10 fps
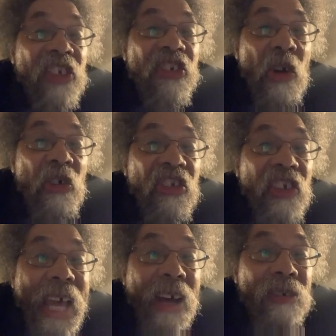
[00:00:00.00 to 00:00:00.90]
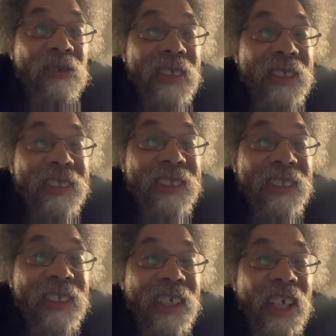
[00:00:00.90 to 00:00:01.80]
with yourself.
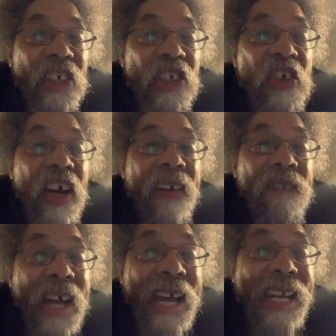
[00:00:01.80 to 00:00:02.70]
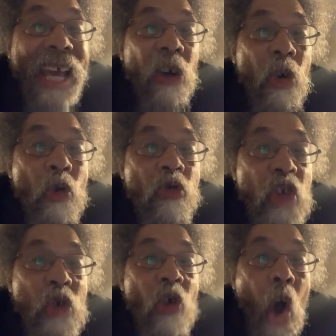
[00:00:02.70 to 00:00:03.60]
You got to find out who
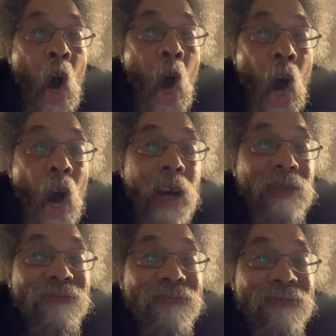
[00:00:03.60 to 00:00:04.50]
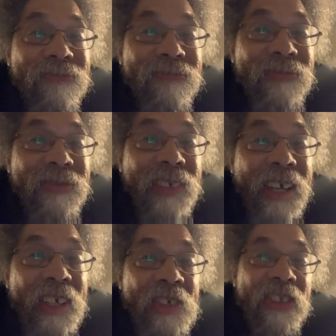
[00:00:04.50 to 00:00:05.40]
you are.
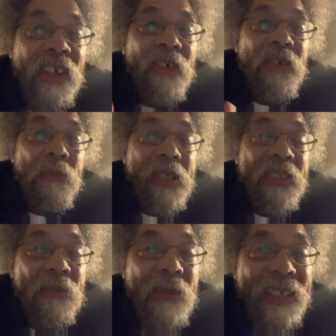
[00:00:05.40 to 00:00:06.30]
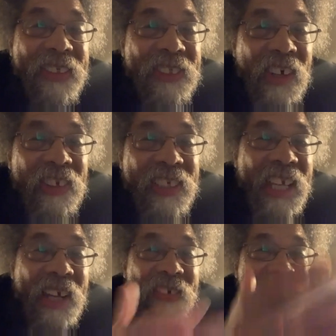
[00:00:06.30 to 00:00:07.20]
I used to talk with Prince about this all the
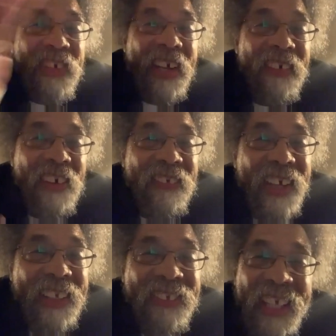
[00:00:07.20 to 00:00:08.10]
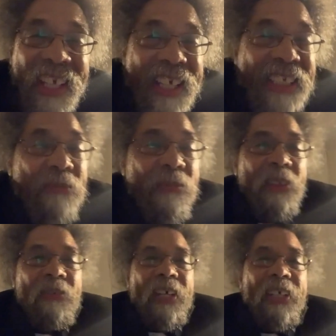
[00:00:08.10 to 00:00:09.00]
time. We travel already. He said,
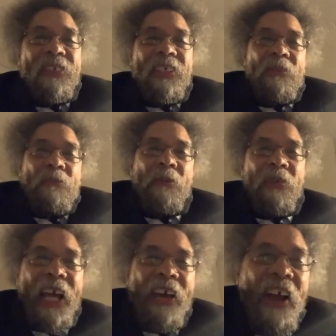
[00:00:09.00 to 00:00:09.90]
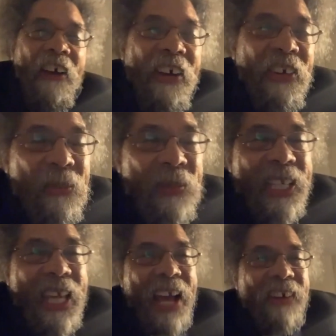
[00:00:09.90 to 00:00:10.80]
Brother West, people kind of hard on me
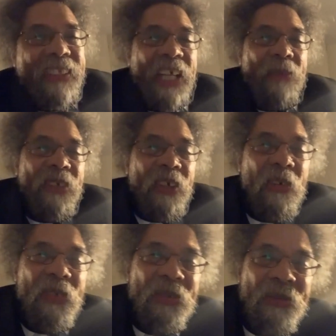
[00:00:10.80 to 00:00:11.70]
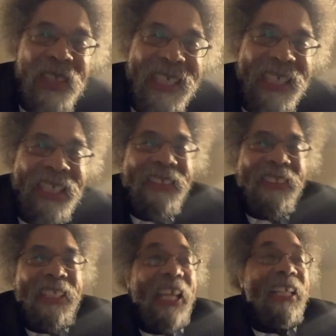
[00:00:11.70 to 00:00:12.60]
now because I'm Jehovah's
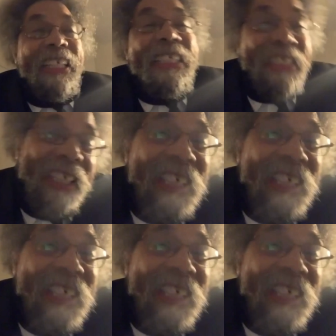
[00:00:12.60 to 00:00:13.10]
Witness and they listen to